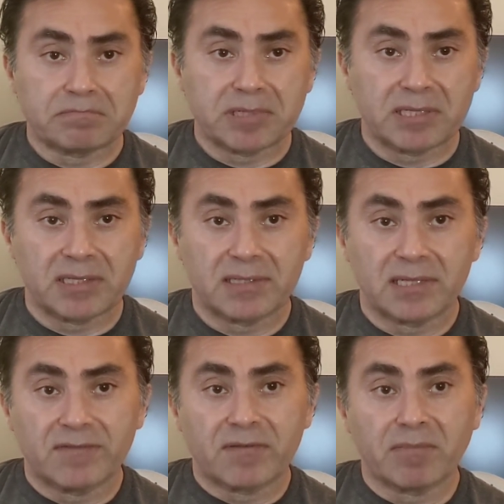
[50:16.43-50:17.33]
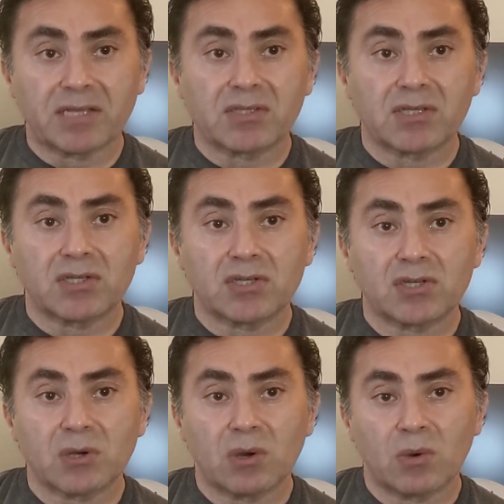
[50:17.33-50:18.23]
please leave a message
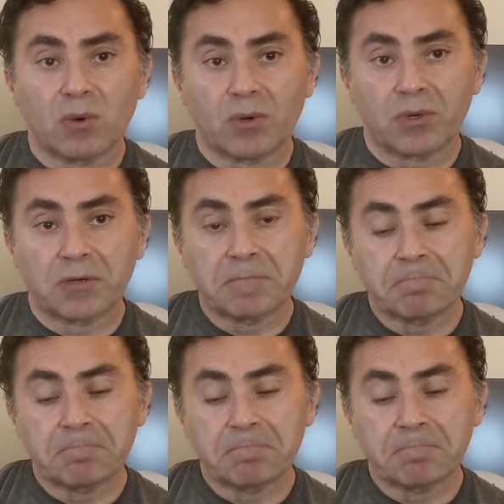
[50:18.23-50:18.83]
or